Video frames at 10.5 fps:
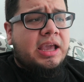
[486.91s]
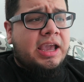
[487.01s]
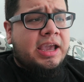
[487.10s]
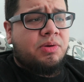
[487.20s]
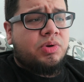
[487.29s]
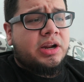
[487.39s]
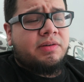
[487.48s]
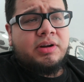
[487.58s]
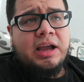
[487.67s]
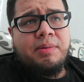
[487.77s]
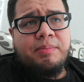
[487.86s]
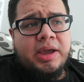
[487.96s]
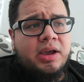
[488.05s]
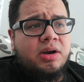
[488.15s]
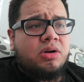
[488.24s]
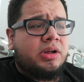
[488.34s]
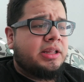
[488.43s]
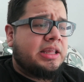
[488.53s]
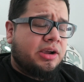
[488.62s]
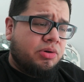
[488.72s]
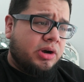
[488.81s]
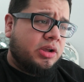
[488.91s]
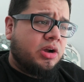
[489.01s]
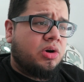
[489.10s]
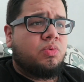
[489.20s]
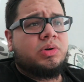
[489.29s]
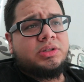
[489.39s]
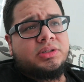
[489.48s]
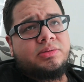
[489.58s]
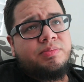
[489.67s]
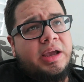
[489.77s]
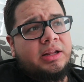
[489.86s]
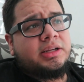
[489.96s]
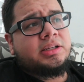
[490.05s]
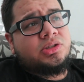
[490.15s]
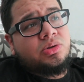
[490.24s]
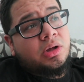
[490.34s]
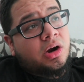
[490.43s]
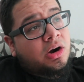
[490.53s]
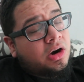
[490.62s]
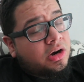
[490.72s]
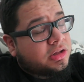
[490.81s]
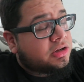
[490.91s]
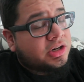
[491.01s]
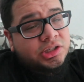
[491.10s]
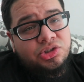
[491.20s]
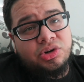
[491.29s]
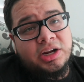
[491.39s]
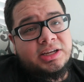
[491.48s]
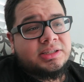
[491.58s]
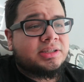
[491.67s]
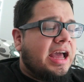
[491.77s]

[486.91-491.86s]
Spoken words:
And we never got mail, and that credit card was mailing to our other address.